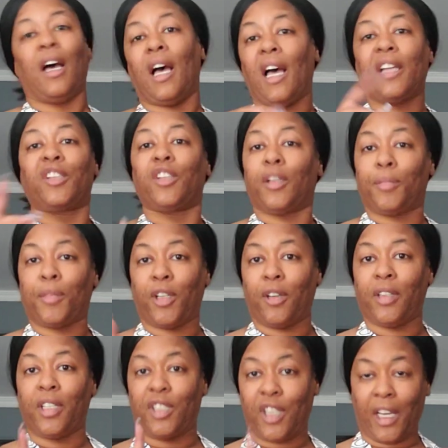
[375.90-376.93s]
I jumped
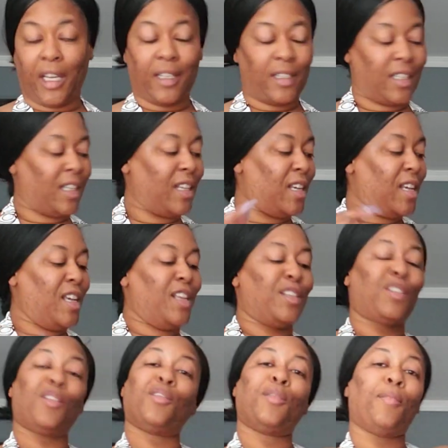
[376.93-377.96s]
on the chance.
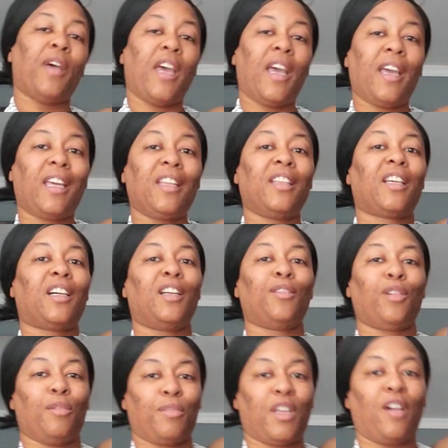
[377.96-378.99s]
So the bag and the
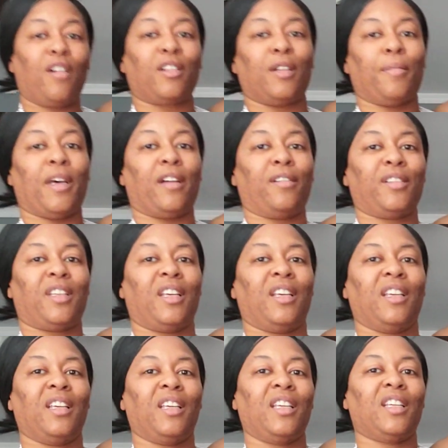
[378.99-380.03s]
color I'm talking about
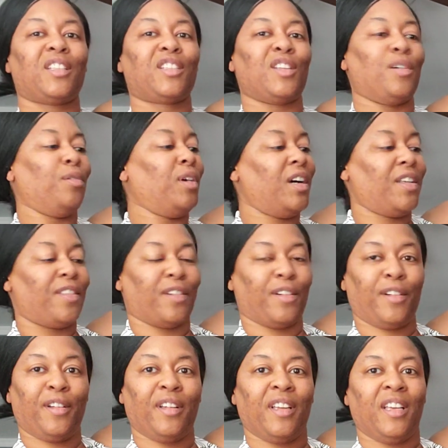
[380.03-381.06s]
is no
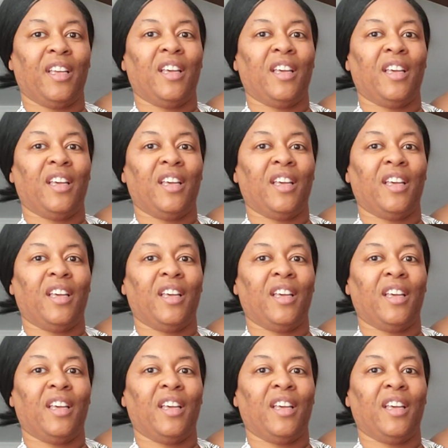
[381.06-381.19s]
other